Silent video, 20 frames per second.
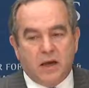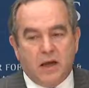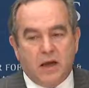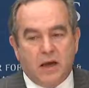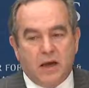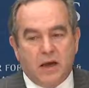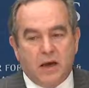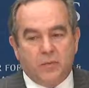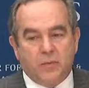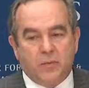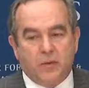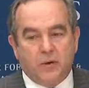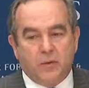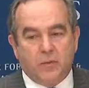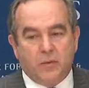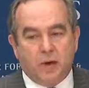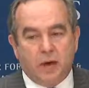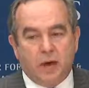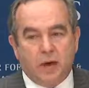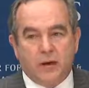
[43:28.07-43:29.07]
um,
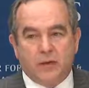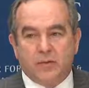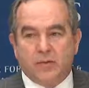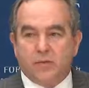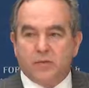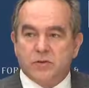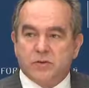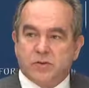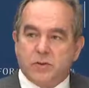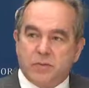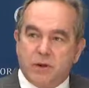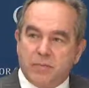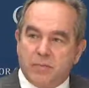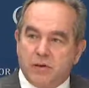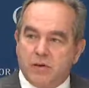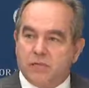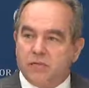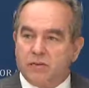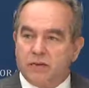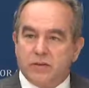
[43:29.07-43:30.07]
where there was some
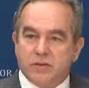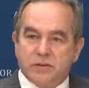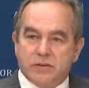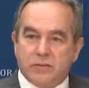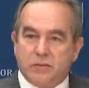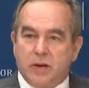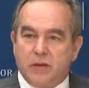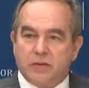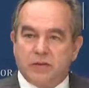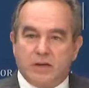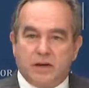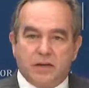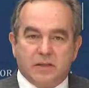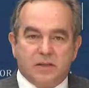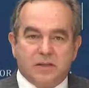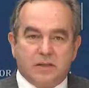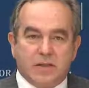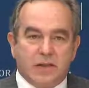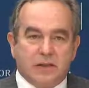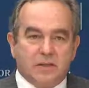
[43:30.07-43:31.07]
ambivalence about the United
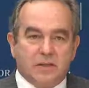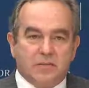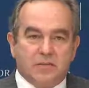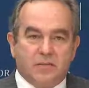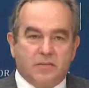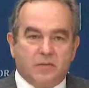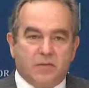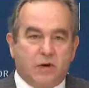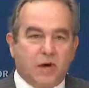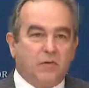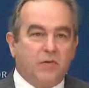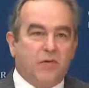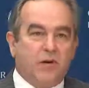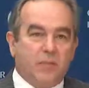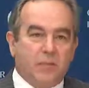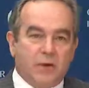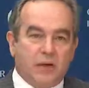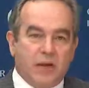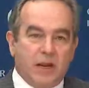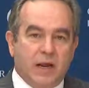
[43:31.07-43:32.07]
States. Far
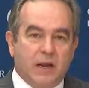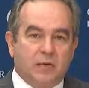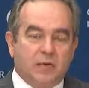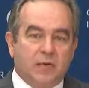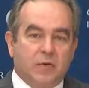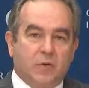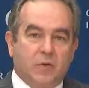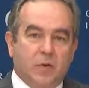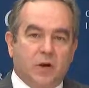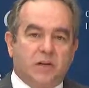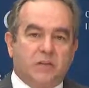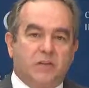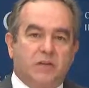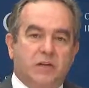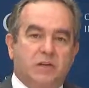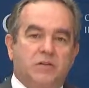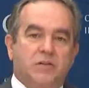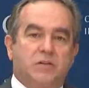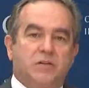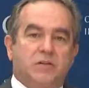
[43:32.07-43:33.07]
from it now. The
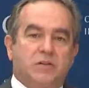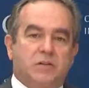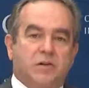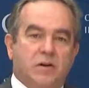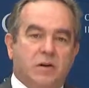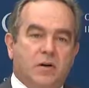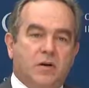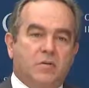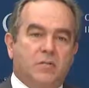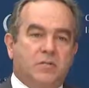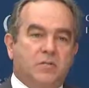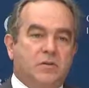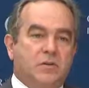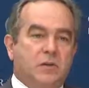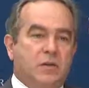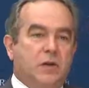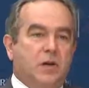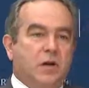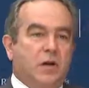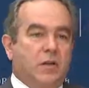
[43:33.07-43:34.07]
question is the terms,
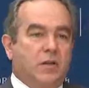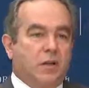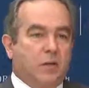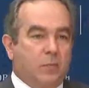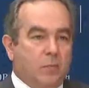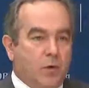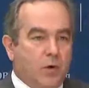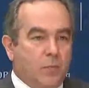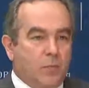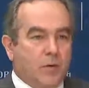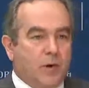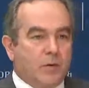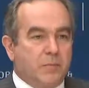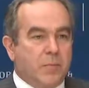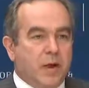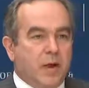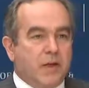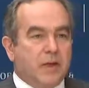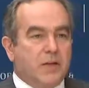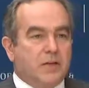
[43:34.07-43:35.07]
the appropriate
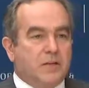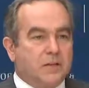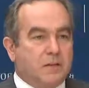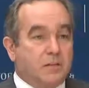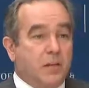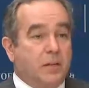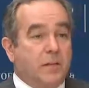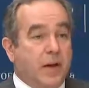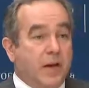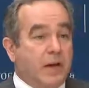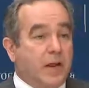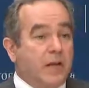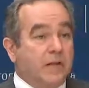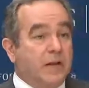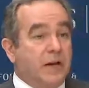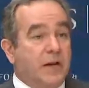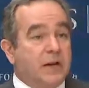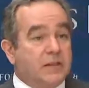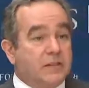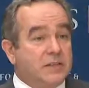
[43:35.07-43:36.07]
mechanism about how the
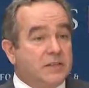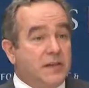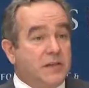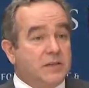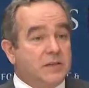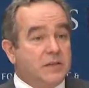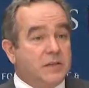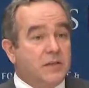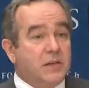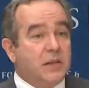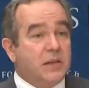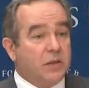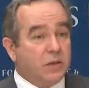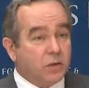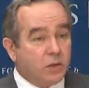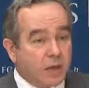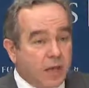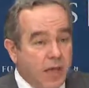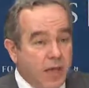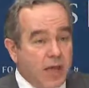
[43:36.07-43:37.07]
United States
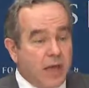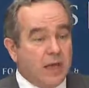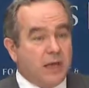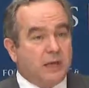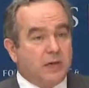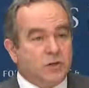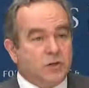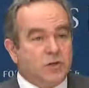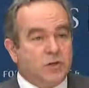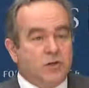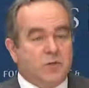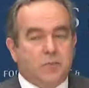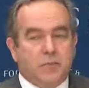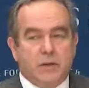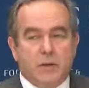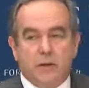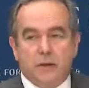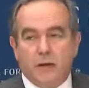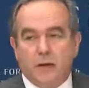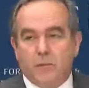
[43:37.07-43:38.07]
can and should
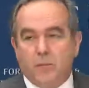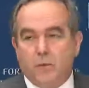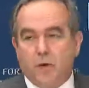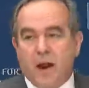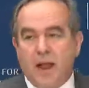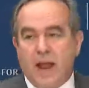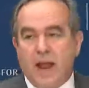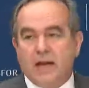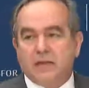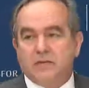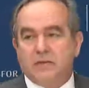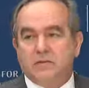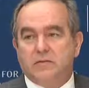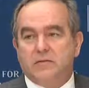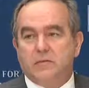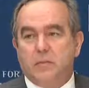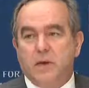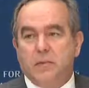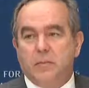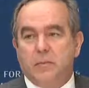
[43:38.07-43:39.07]
be a more
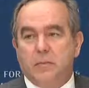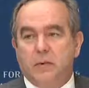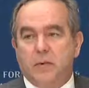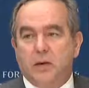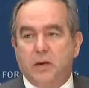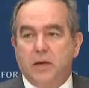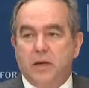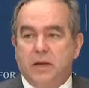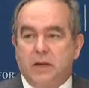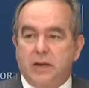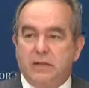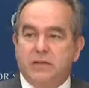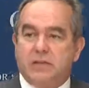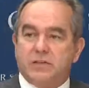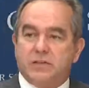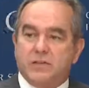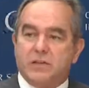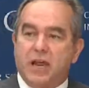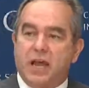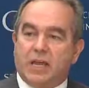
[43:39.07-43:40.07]
active member in
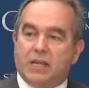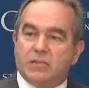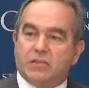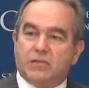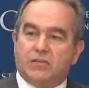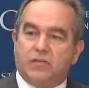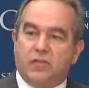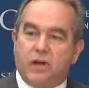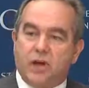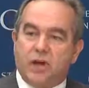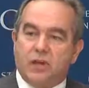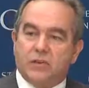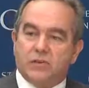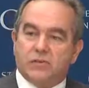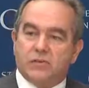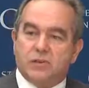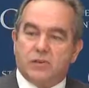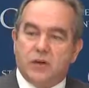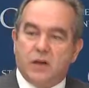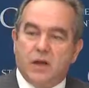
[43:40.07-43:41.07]
this next
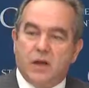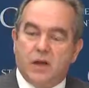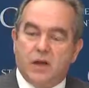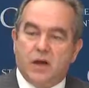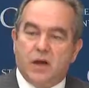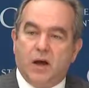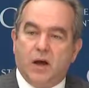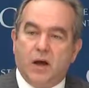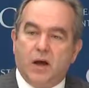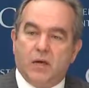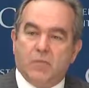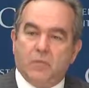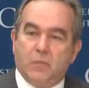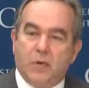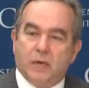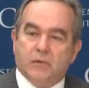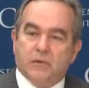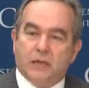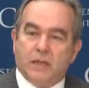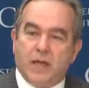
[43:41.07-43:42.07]
phase of
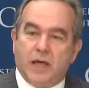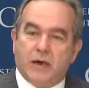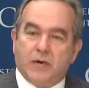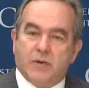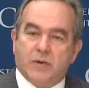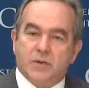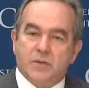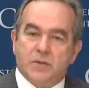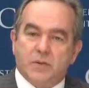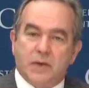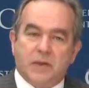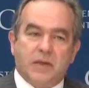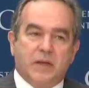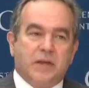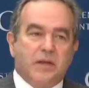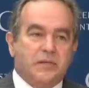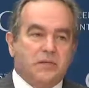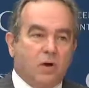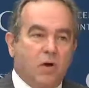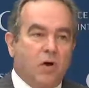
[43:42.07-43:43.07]
multilateralism. I think
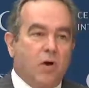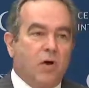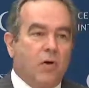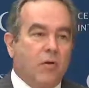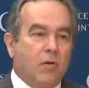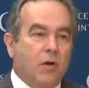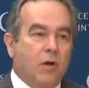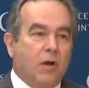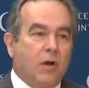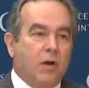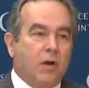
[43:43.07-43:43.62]
it is all